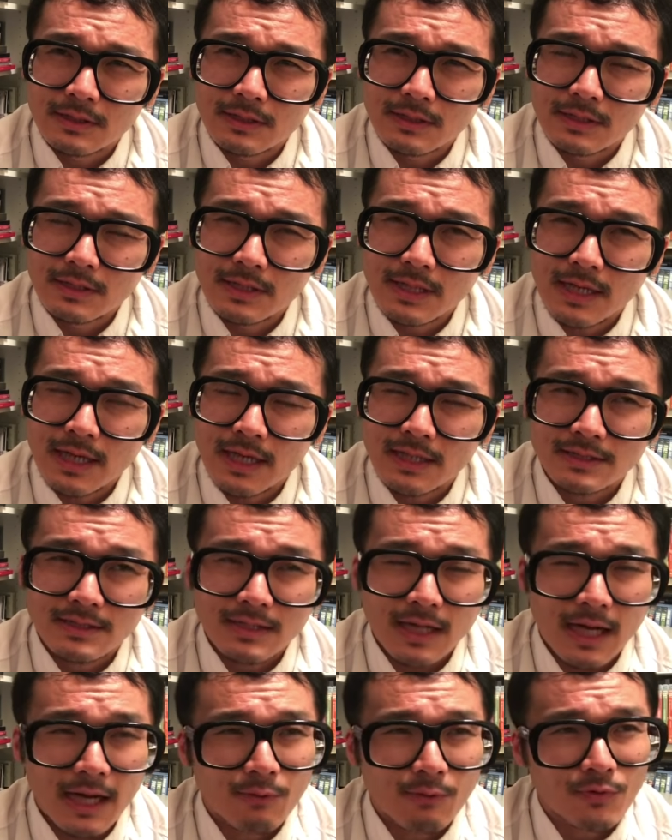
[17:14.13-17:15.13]
Yes,
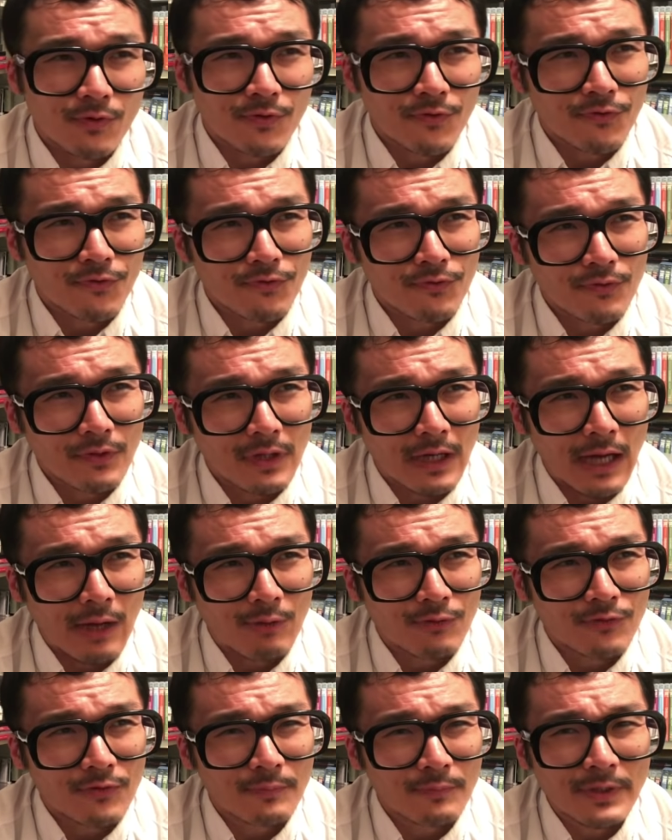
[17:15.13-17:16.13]
I was
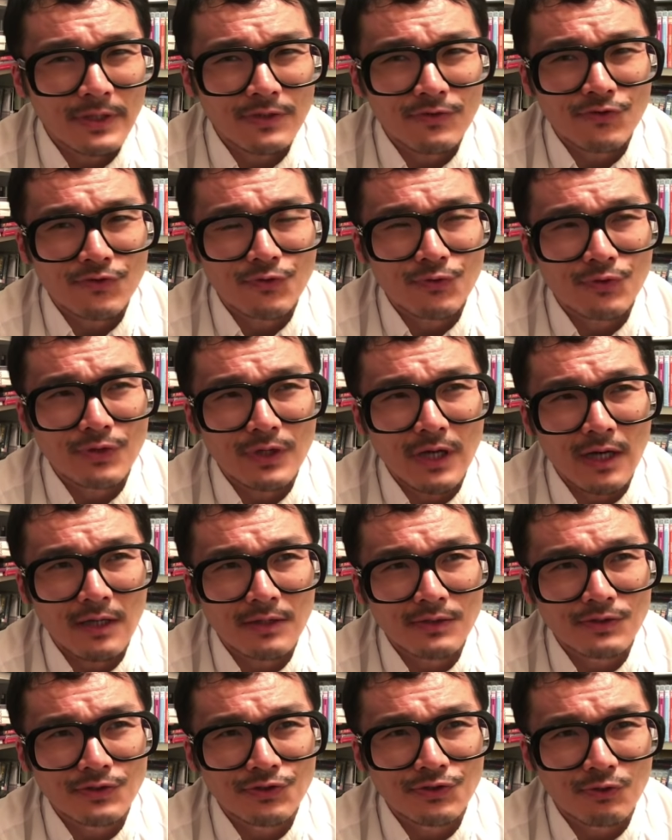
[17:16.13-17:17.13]
I was a bit too
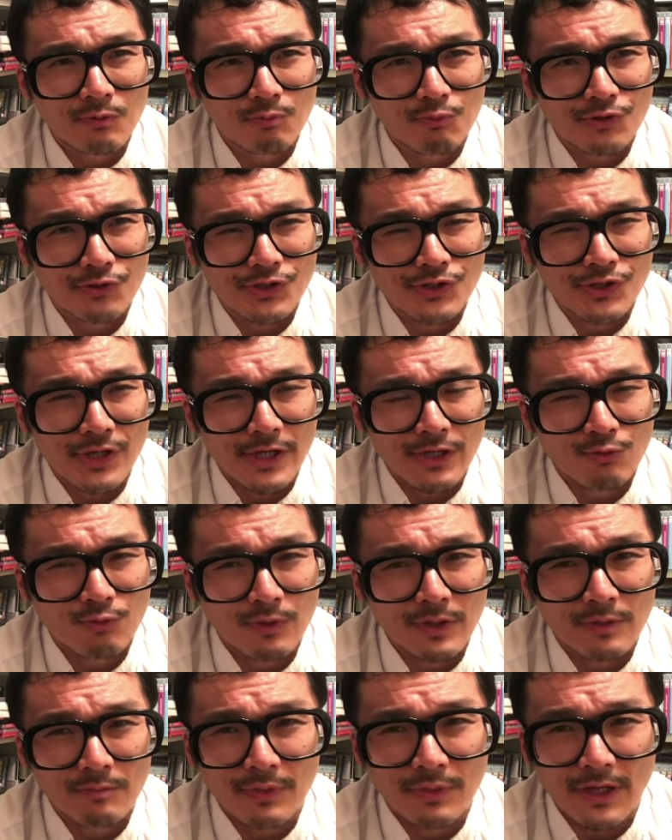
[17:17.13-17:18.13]
young to appreciate
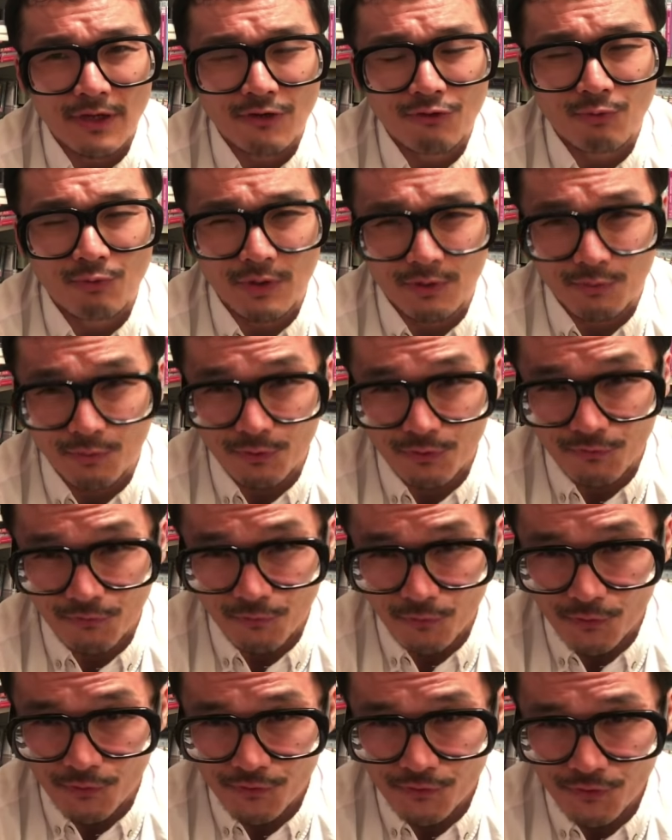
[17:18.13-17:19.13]
Twin Peaks when it was
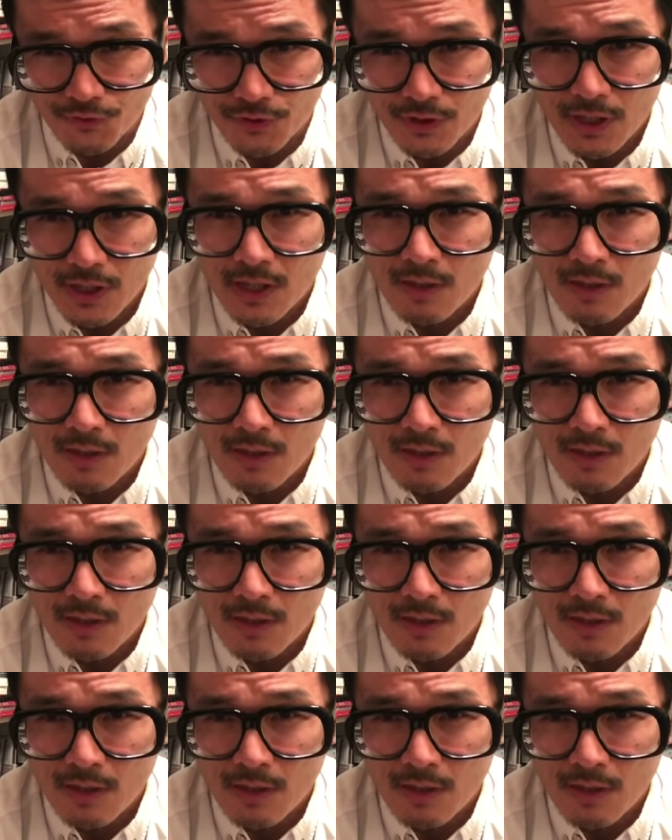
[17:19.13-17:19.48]
first